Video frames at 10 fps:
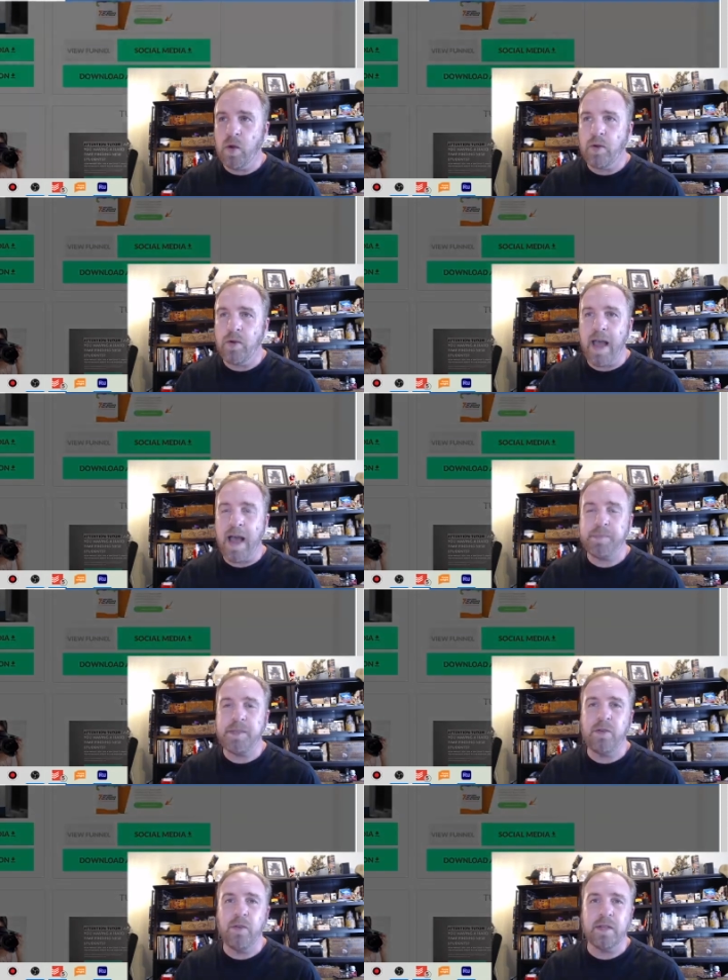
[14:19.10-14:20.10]
under apps
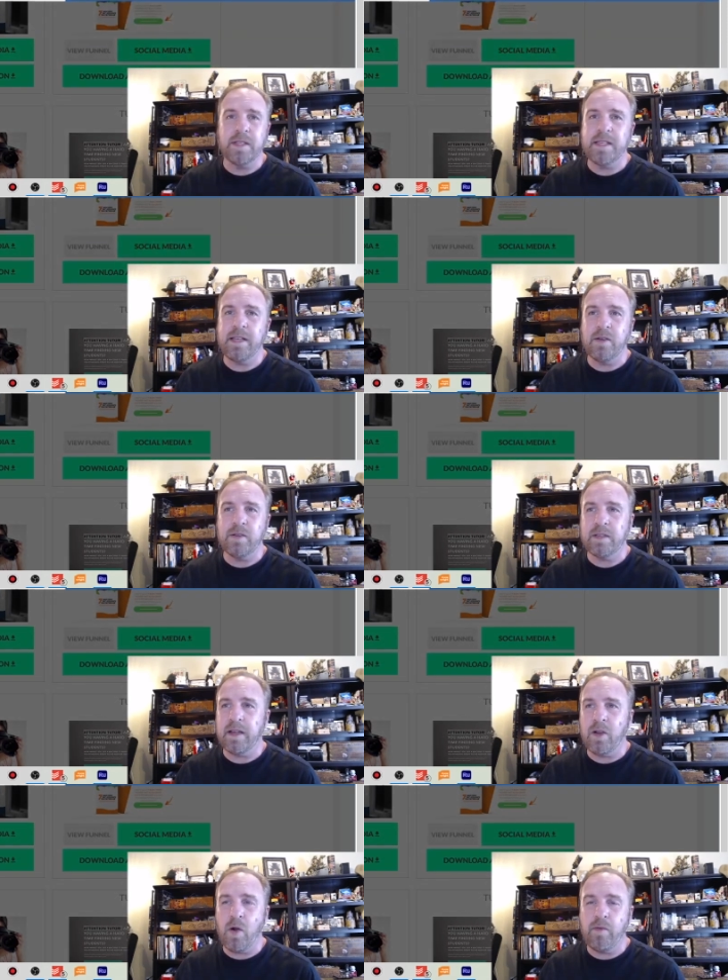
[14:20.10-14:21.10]
here, you can see there's
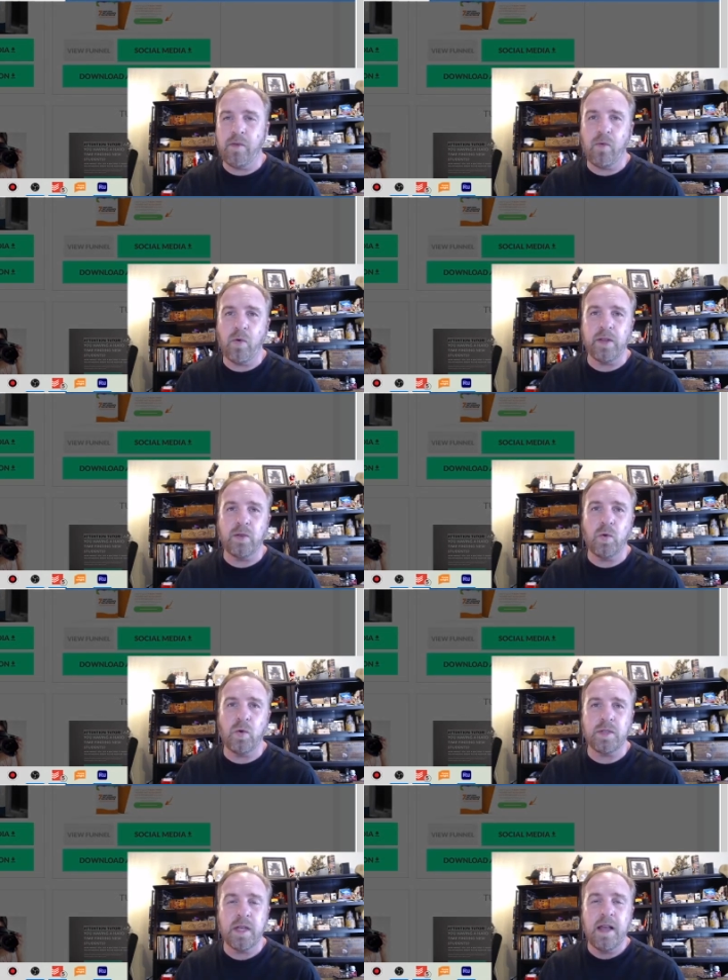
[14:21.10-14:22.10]
like over 40
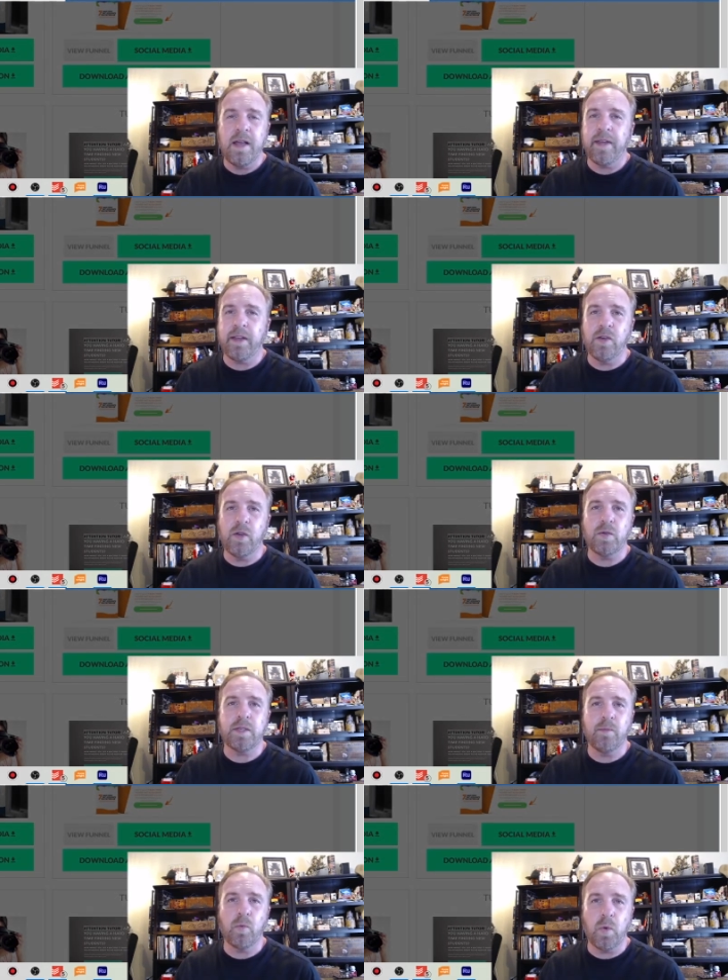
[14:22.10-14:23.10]
tools that can do
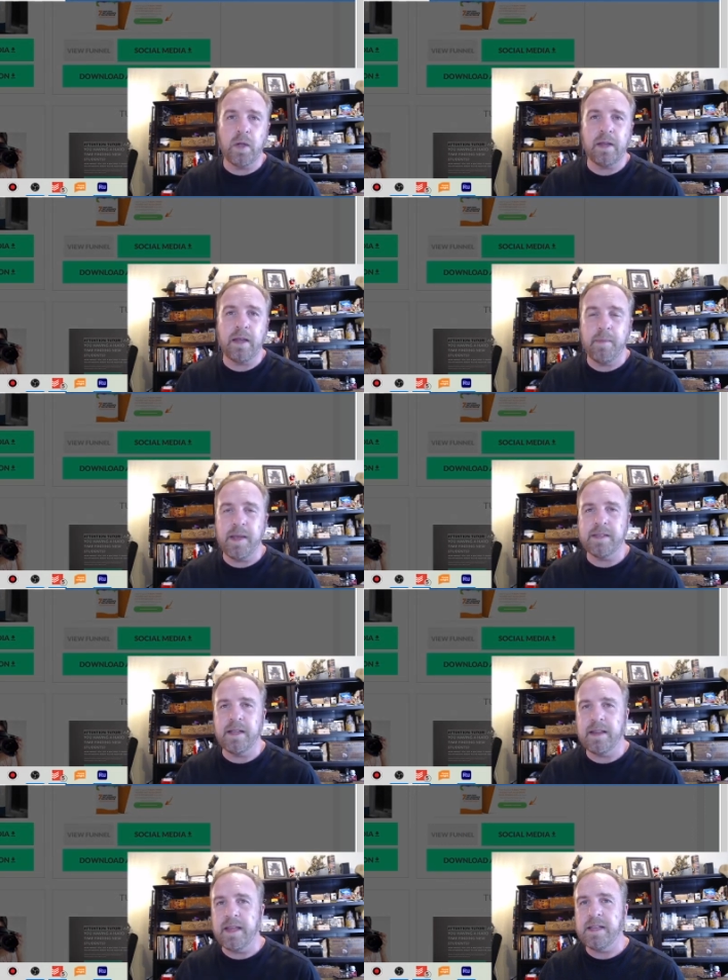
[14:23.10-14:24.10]
some really
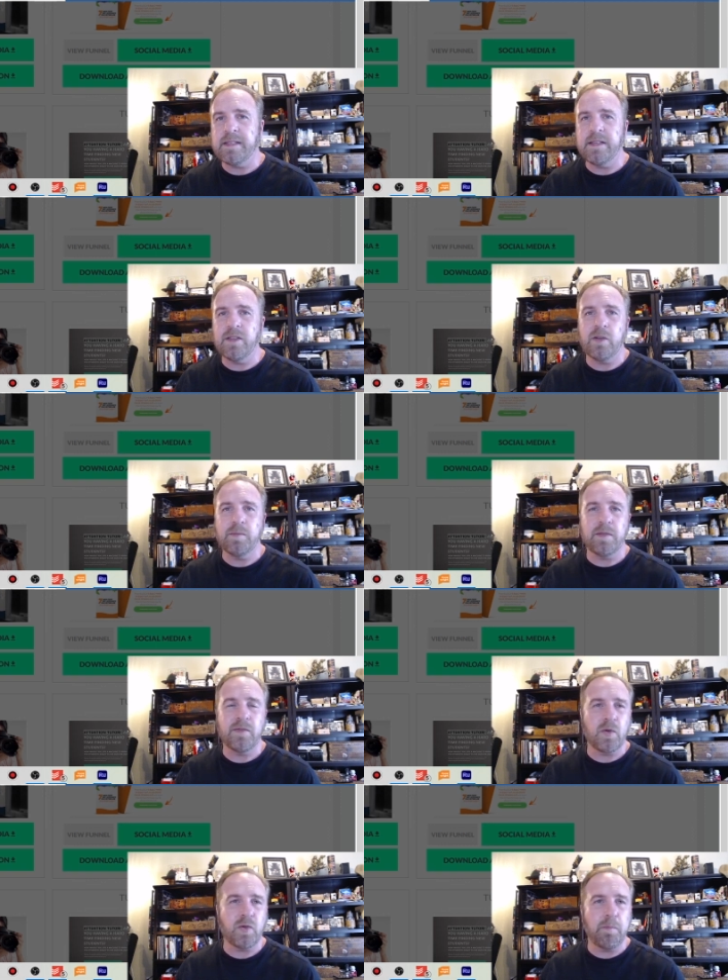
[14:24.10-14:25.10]
amazing things in terms of
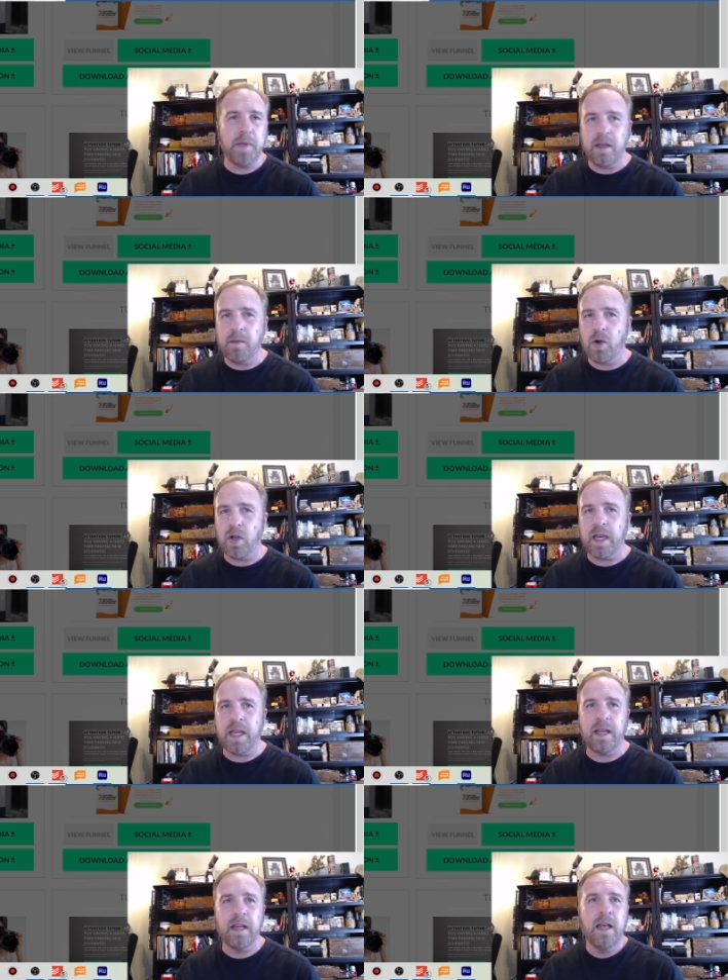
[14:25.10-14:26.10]
social media
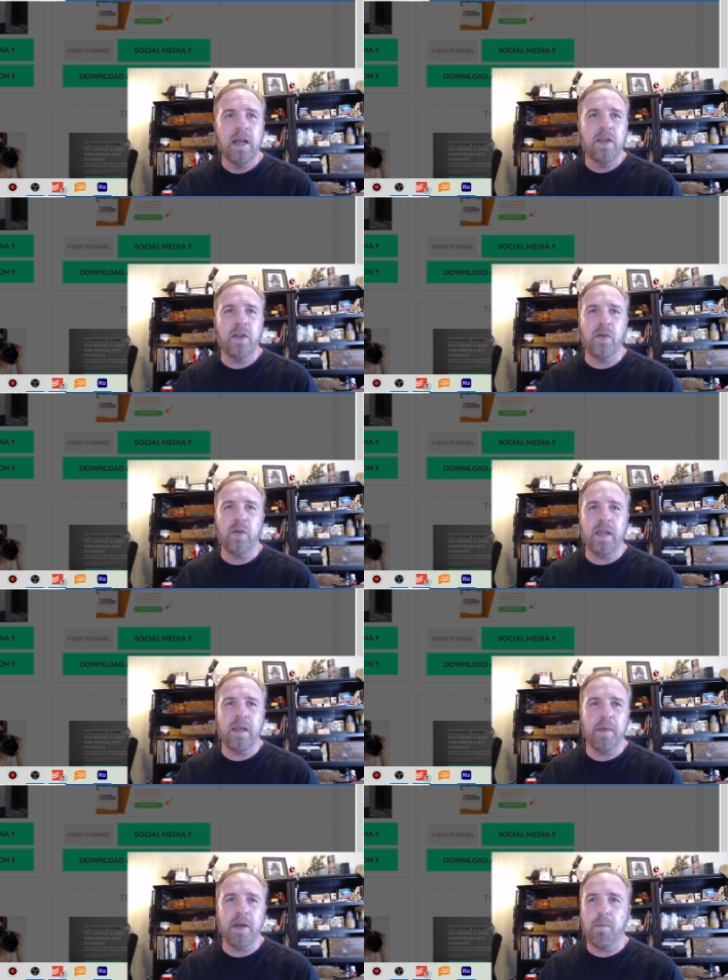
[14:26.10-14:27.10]
marketing, your
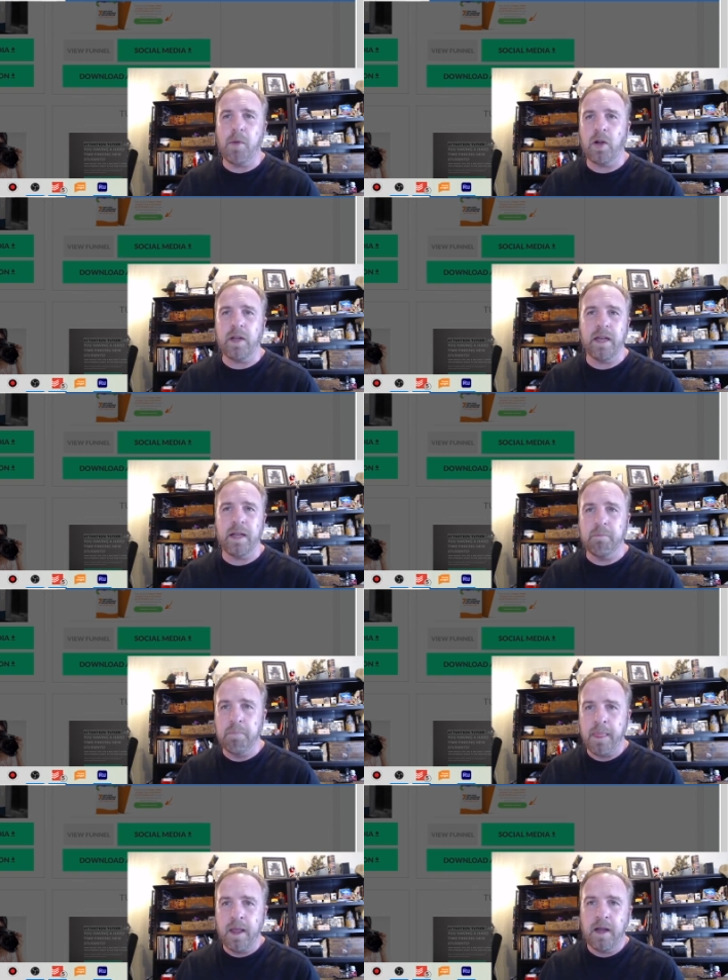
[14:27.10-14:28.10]
email marketing,
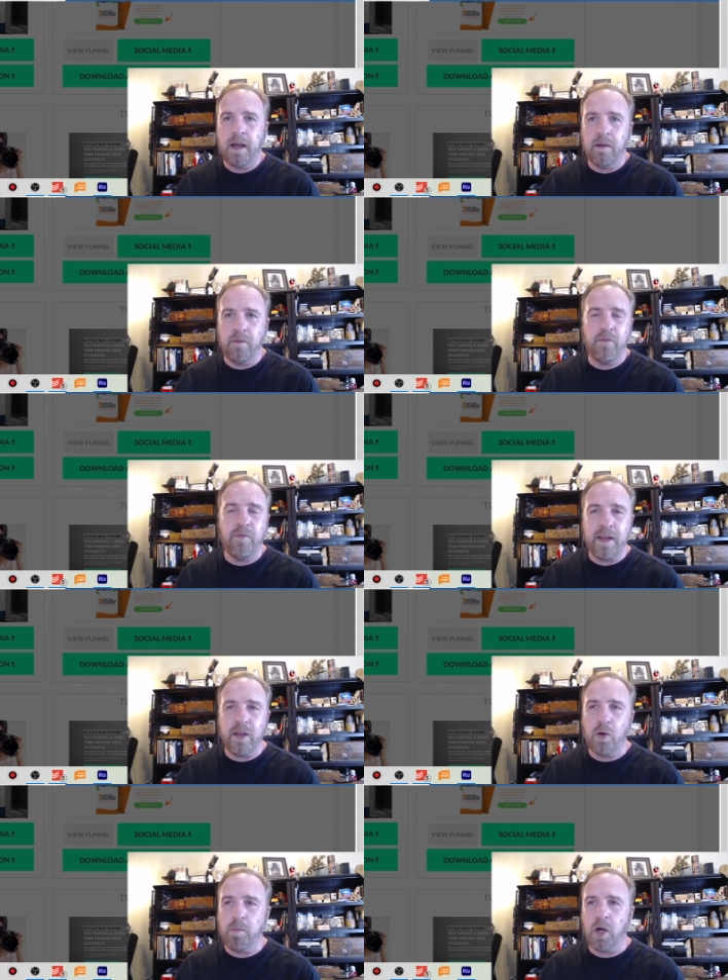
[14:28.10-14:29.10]

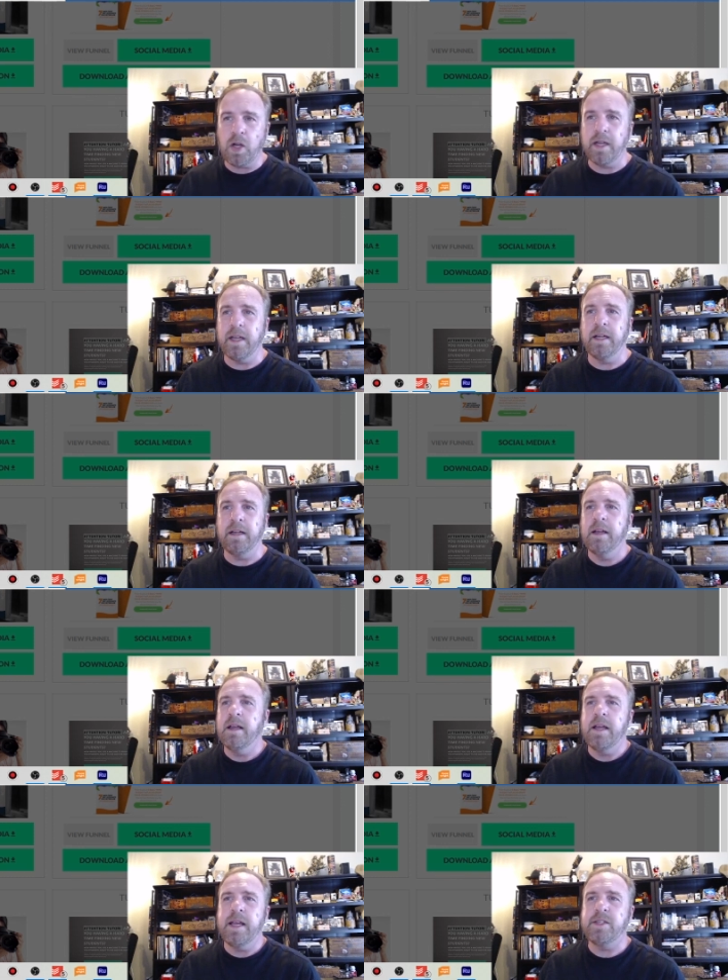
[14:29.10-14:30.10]
video marketing.
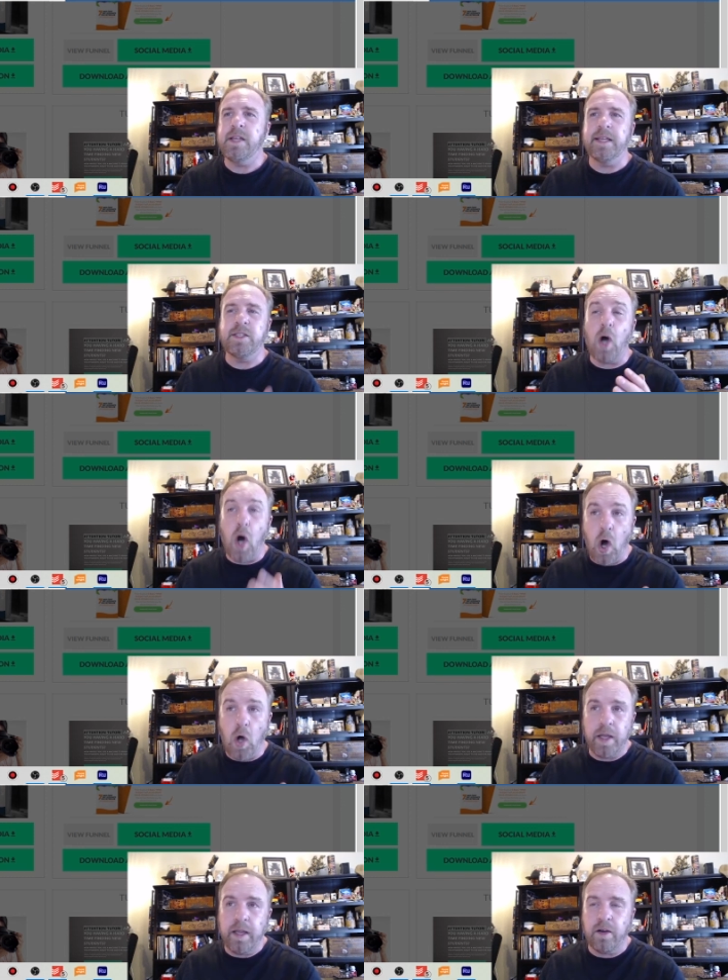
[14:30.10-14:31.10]
It's
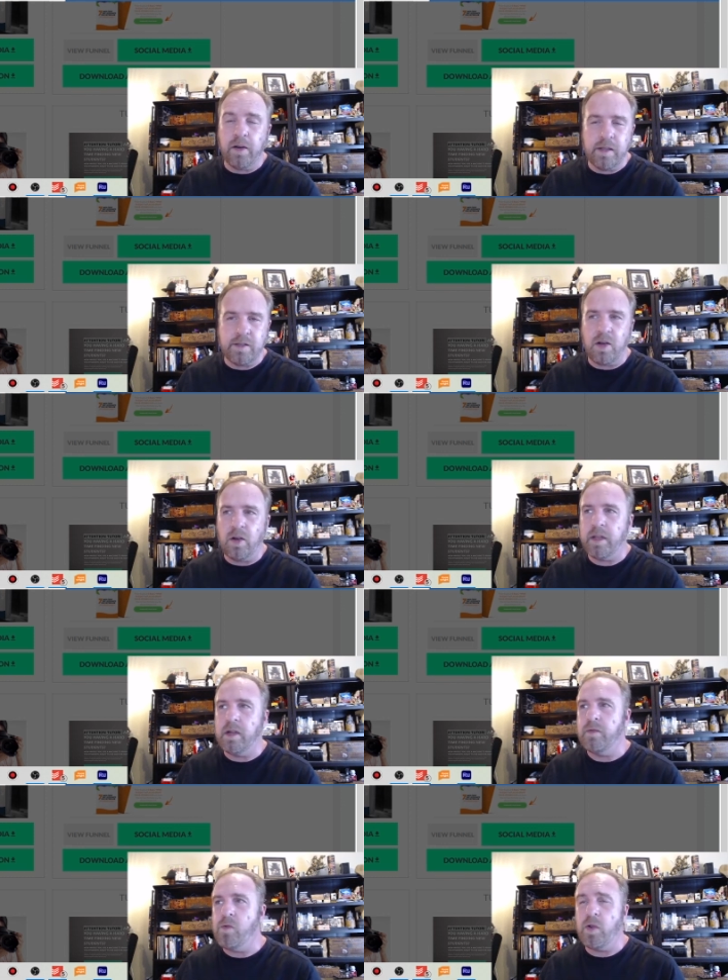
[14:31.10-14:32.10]
all here. It's all
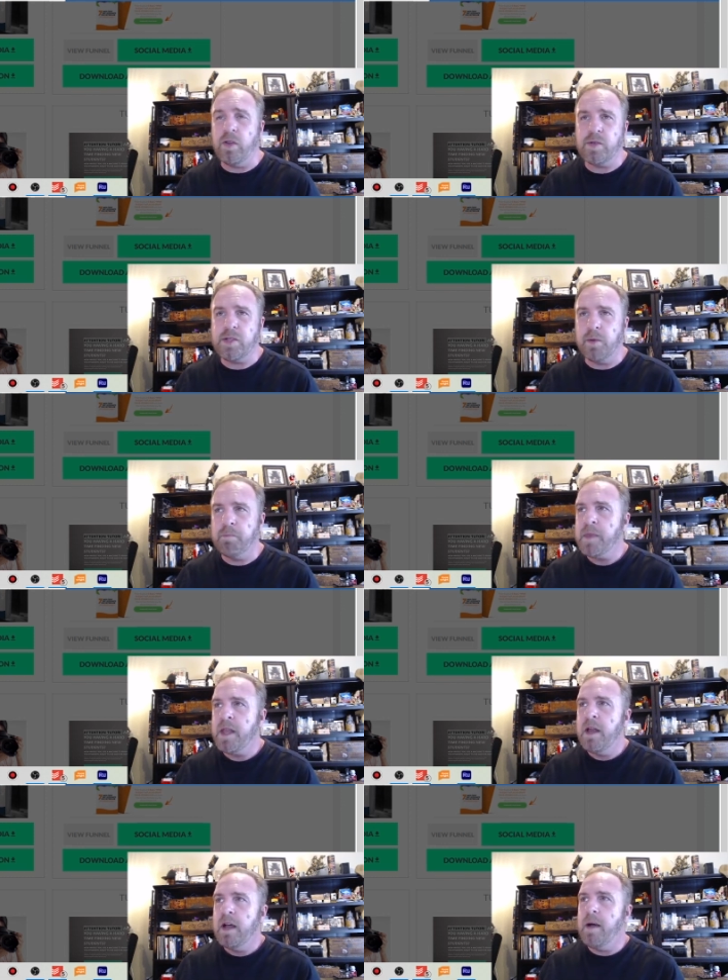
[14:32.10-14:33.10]
here for you. So
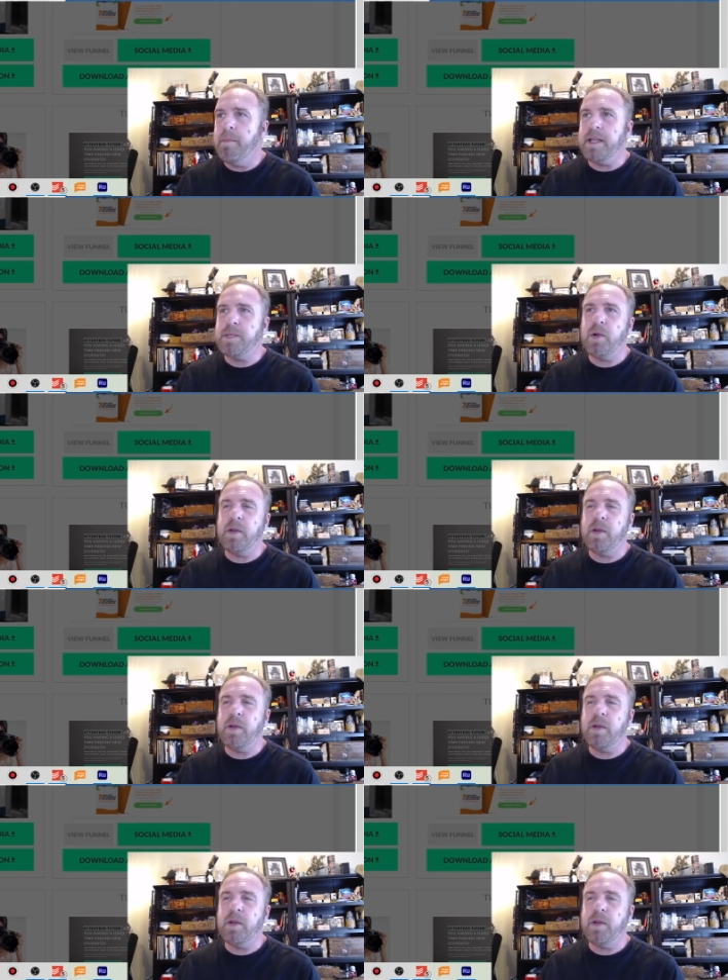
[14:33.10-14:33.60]
that's pretty